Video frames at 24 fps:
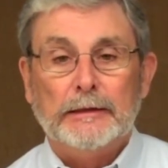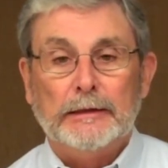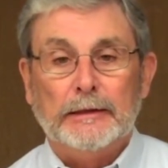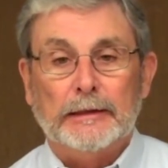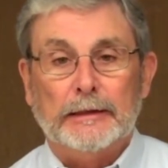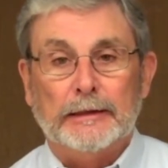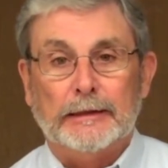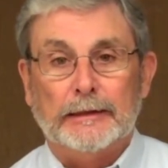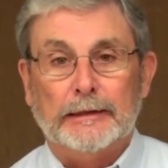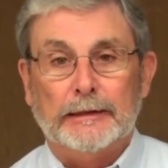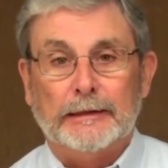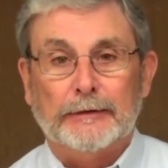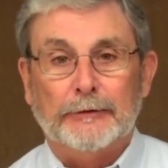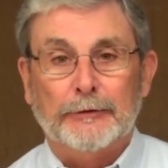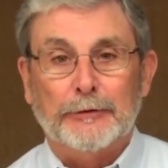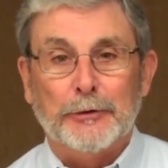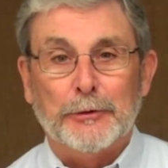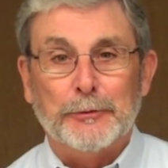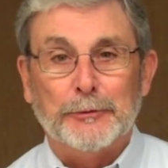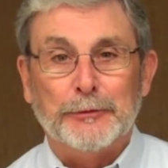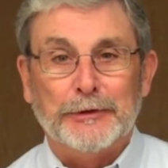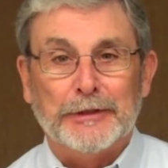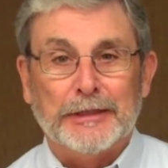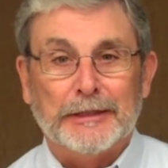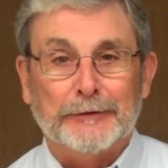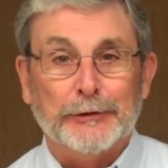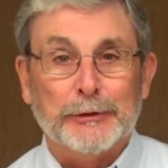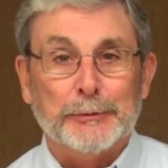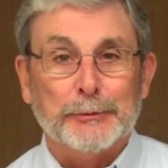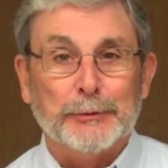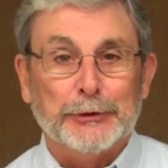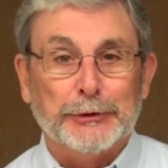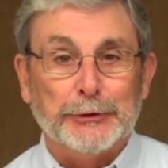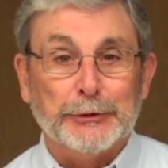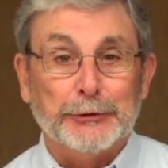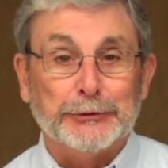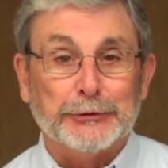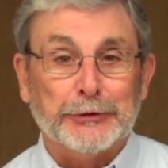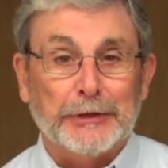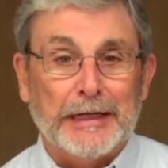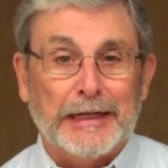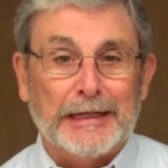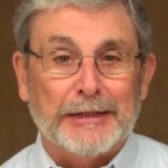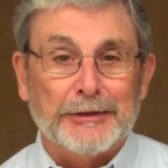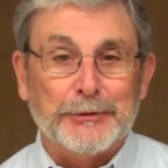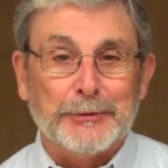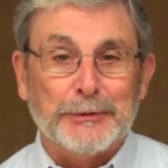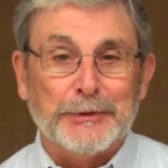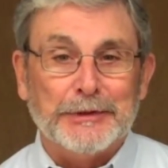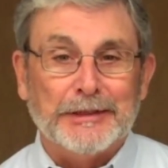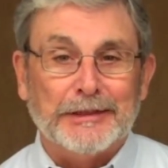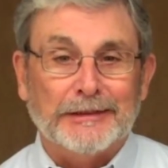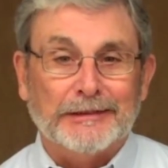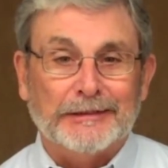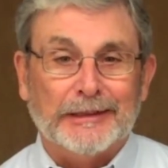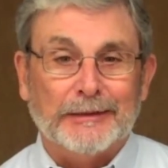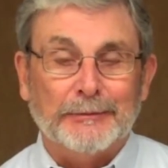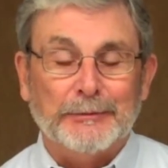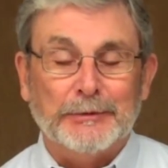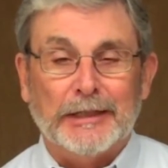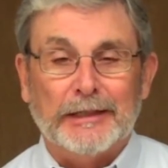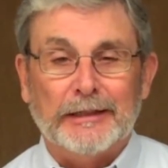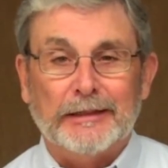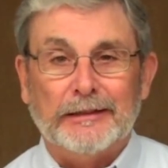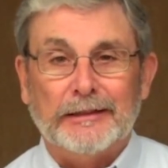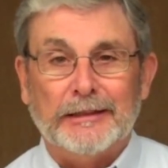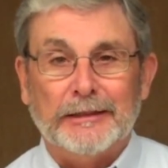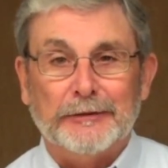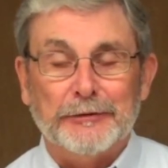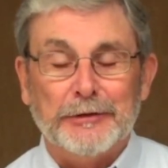Hopefully every producer has one that's updated.